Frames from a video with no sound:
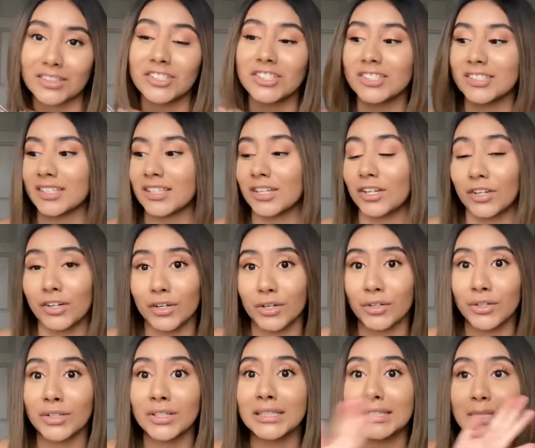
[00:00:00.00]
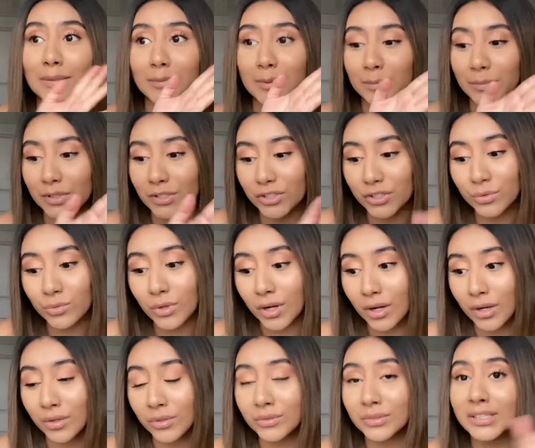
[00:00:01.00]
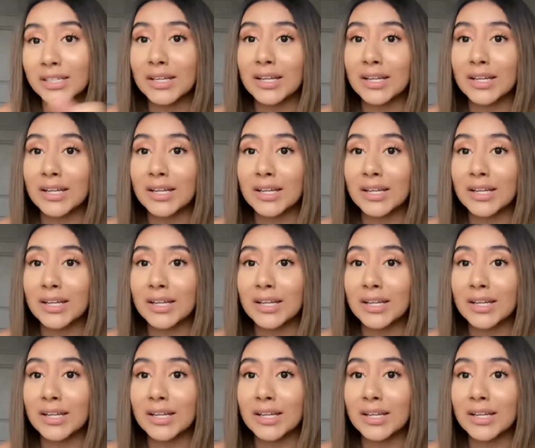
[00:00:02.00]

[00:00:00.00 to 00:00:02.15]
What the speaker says: She's like, girl, let me put you on,